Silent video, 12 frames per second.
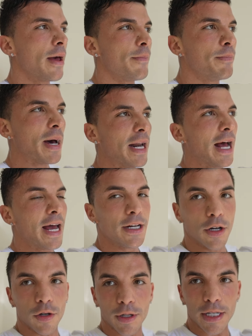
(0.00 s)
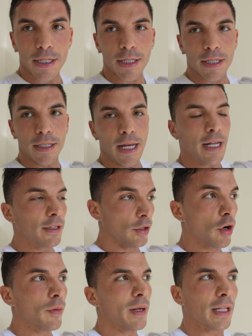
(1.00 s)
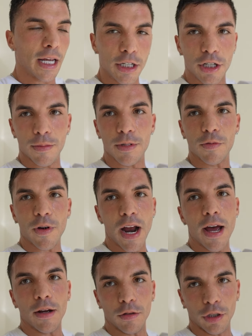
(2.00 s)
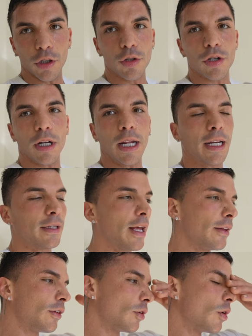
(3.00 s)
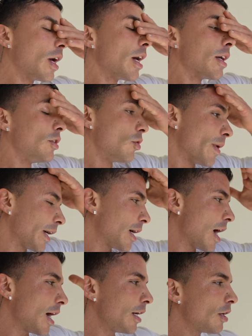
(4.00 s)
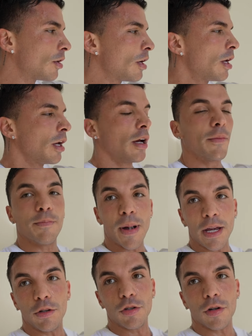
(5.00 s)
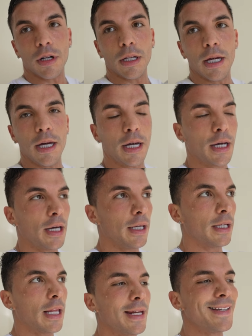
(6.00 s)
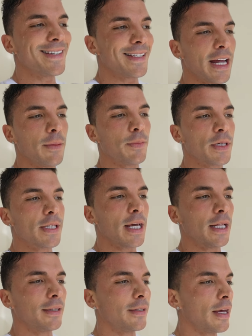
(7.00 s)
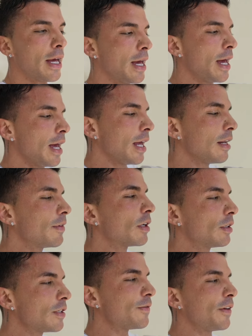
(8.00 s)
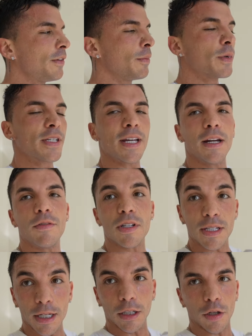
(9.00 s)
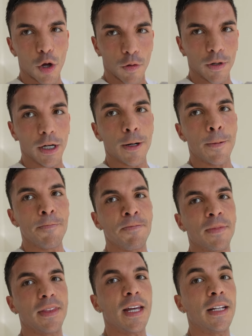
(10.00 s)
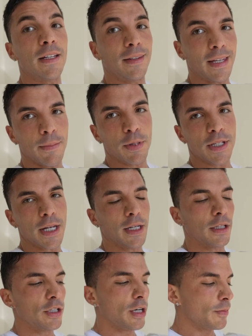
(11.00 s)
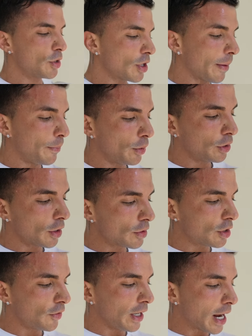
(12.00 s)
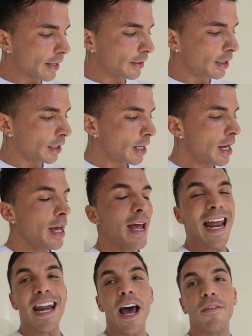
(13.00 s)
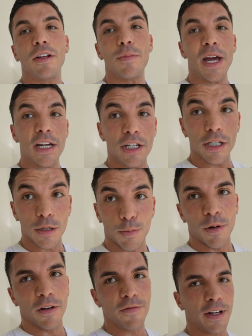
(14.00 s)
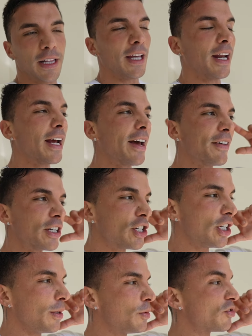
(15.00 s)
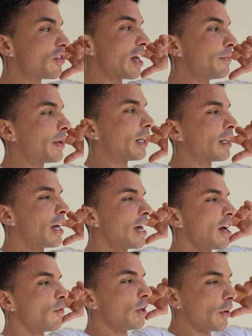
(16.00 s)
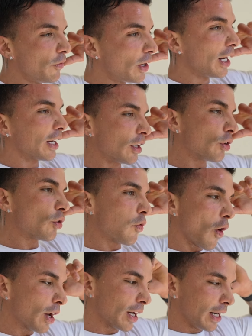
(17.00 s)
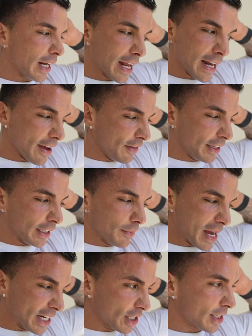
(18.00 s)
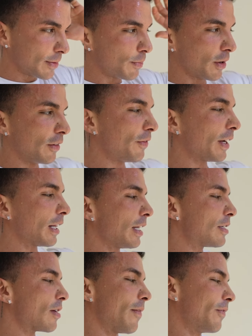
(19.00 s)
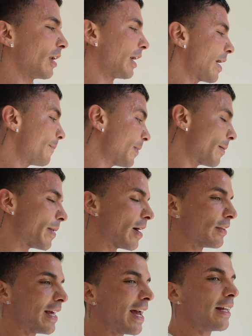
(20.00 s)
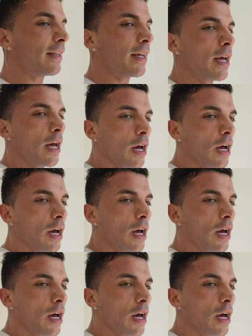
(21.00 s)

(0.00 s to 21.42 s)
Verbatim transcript: But I noticed that normal, like gyms where I usually like tend to do my cardio, my usual incline is ten percent. And even on this fifteen percent, it was still lower than the ten percent in the gym. So I put those three under, and now it matches perfectly. And I have a cheap treadmill with a really good quality, and everything matches perfectly. So I'm really happy about that.